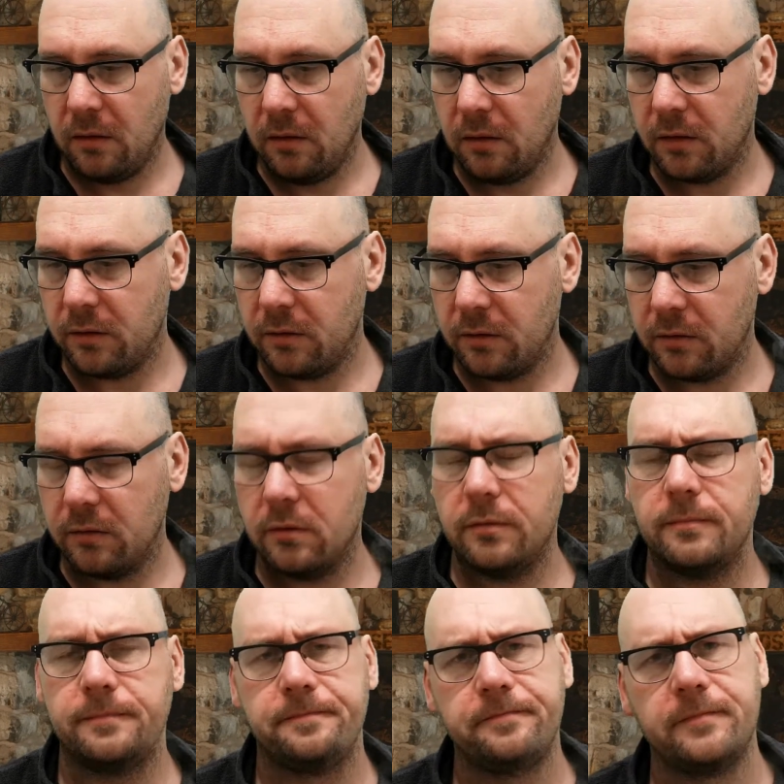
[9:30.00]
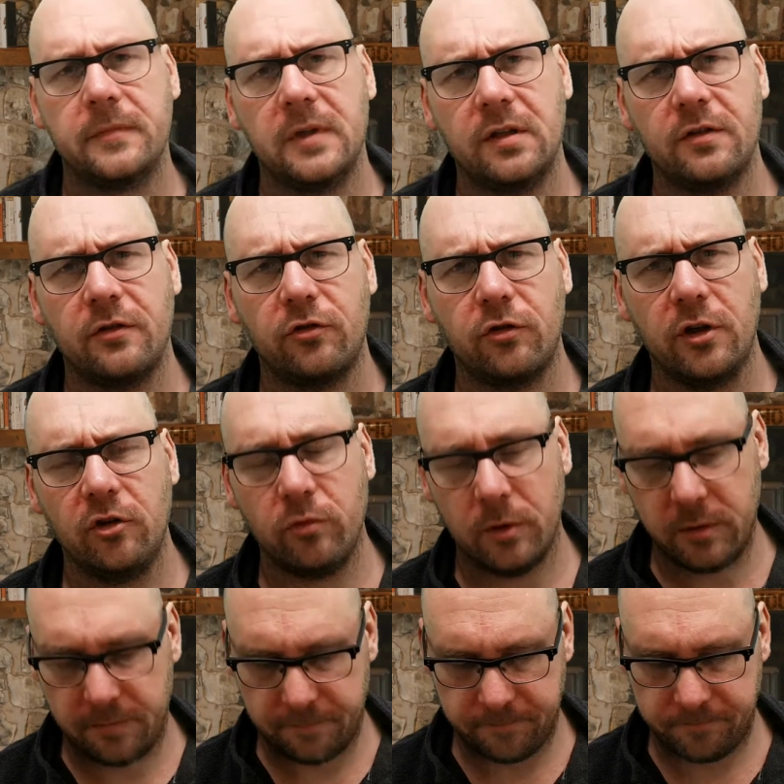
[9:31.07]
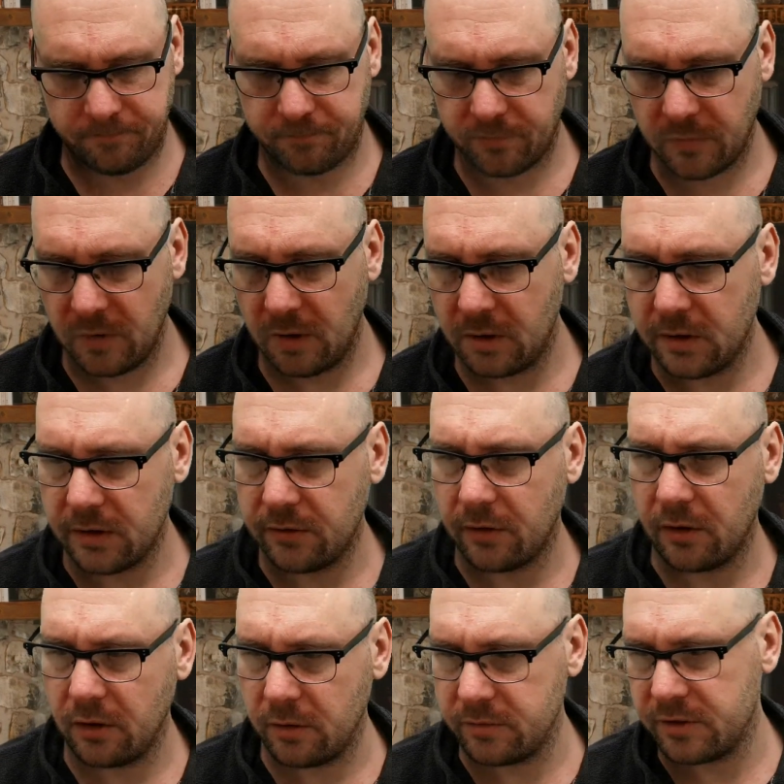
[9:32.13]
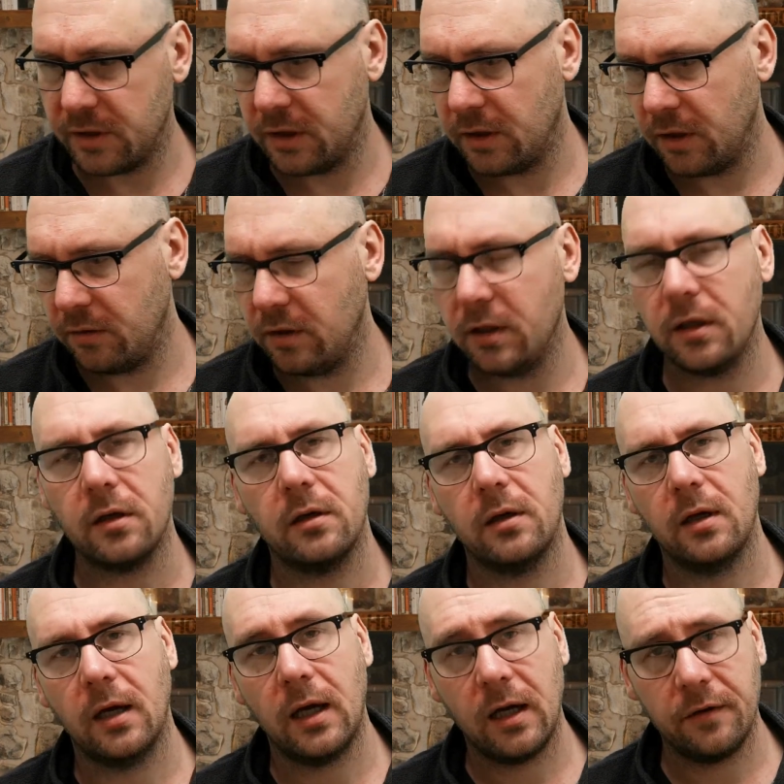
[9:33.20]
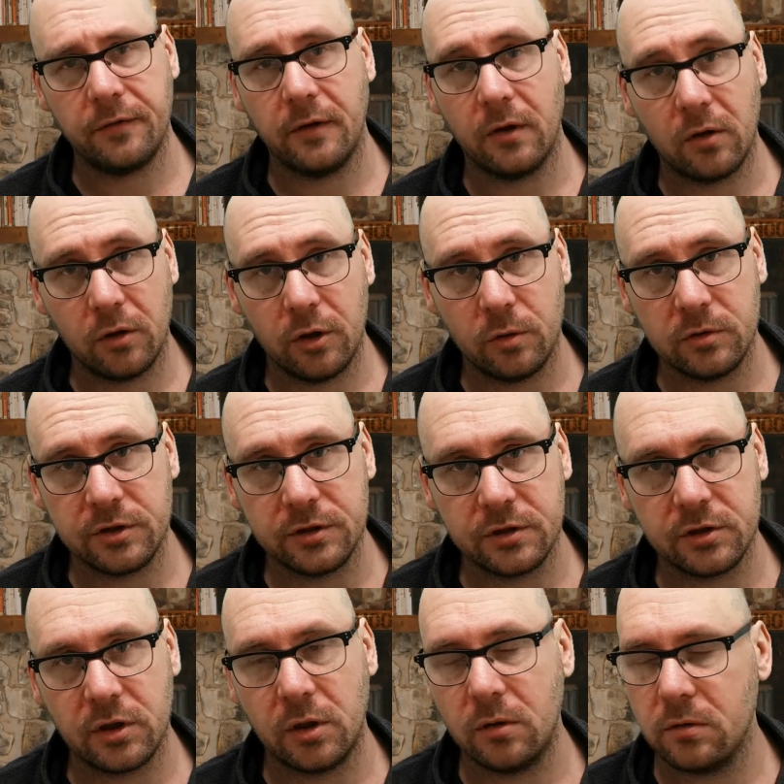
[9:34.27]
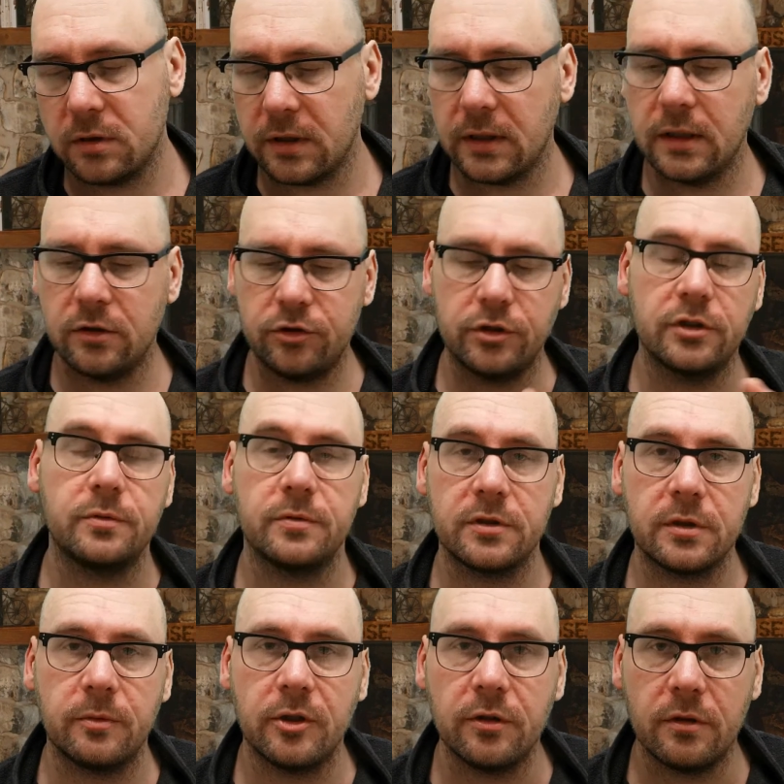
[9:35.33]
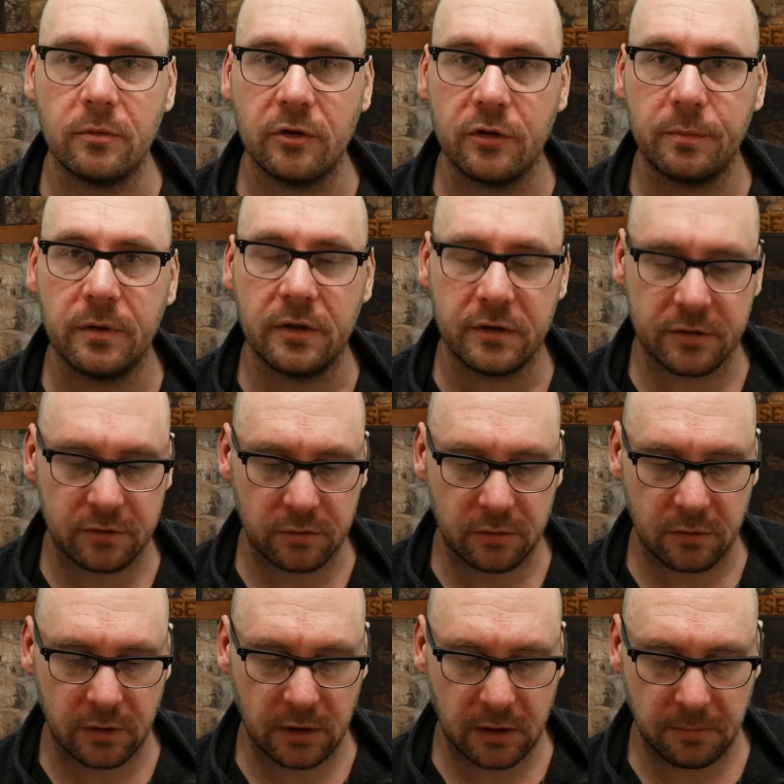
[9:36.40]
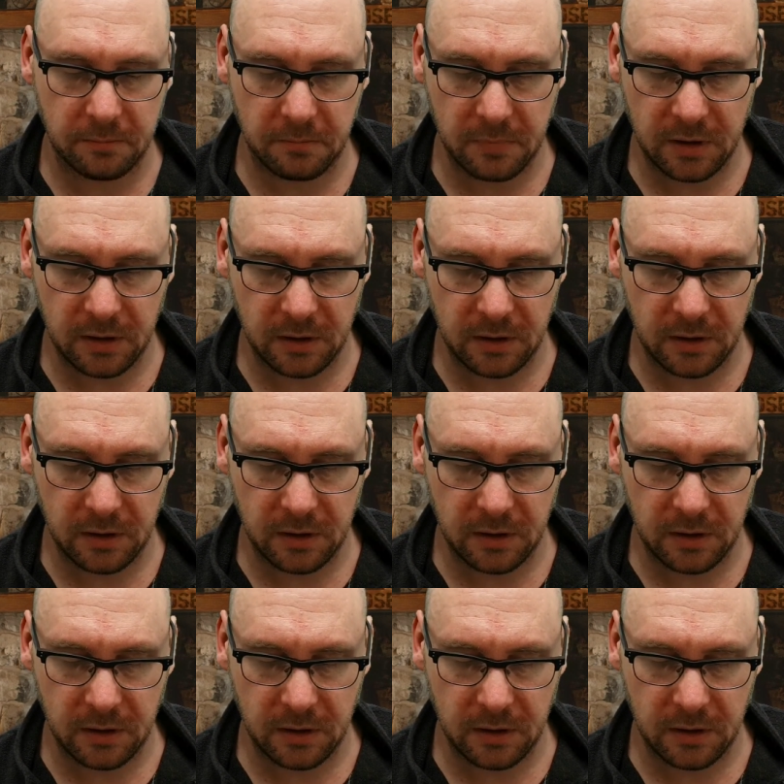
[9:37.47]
I don't know, that's a strange one. Now I did turn it upside down there after the coil was installed and juice was coming out the mouthpiece, so I'm